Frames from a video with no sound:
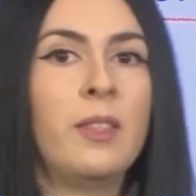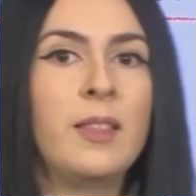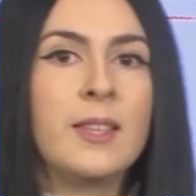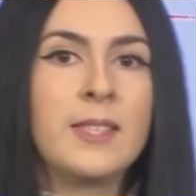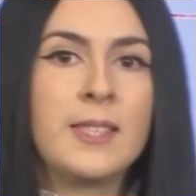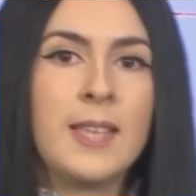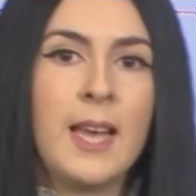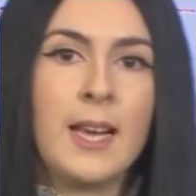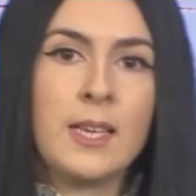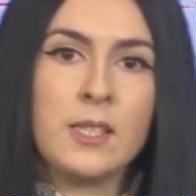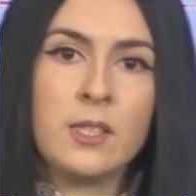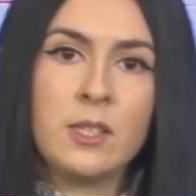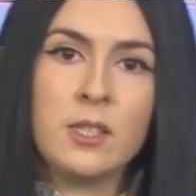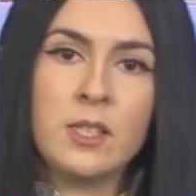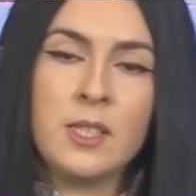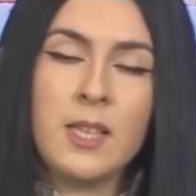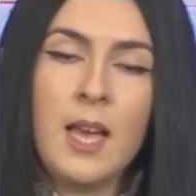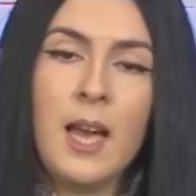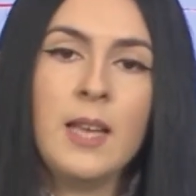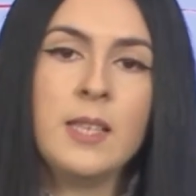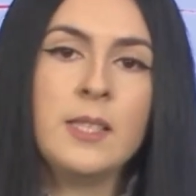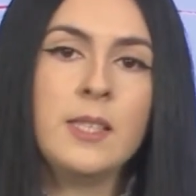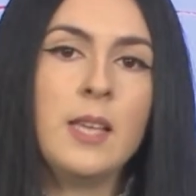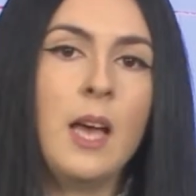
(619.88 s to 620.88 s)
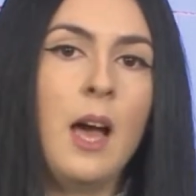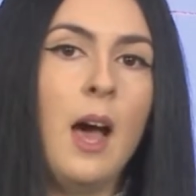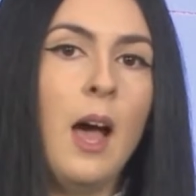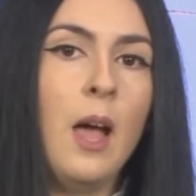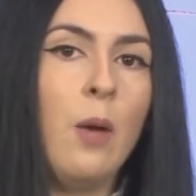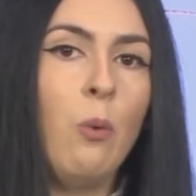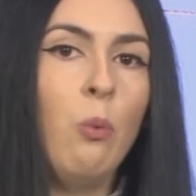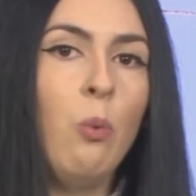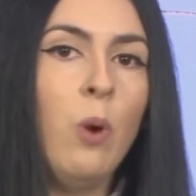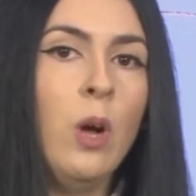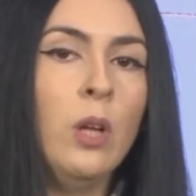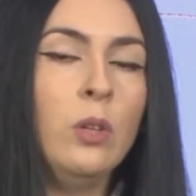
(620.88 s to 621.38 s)
this exercise,
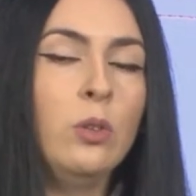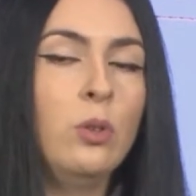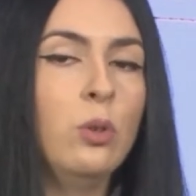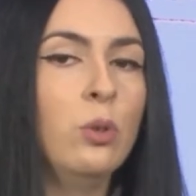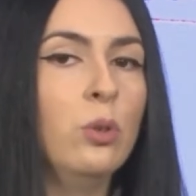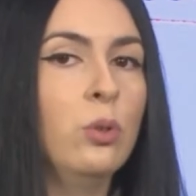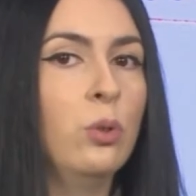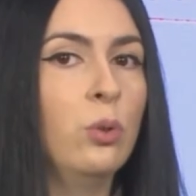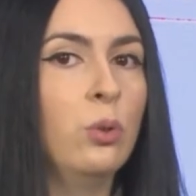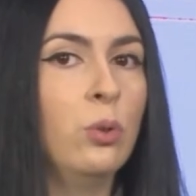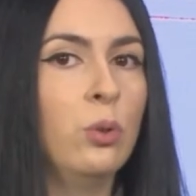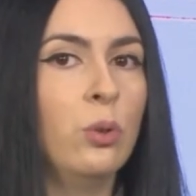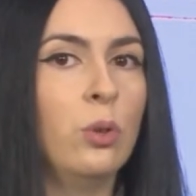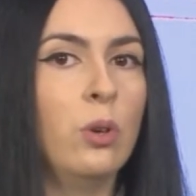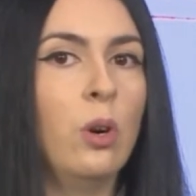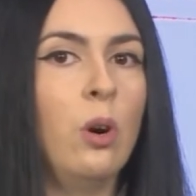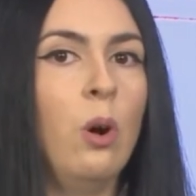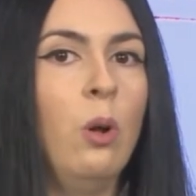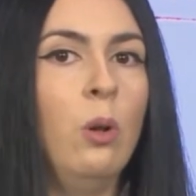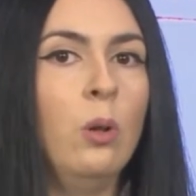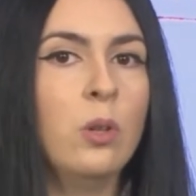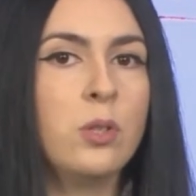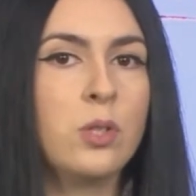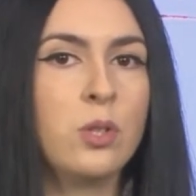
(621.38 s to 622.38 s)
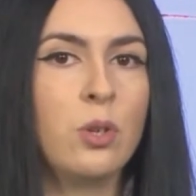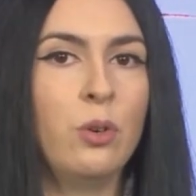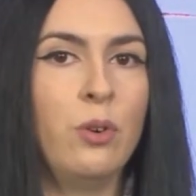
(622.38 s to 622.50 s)
I want you to also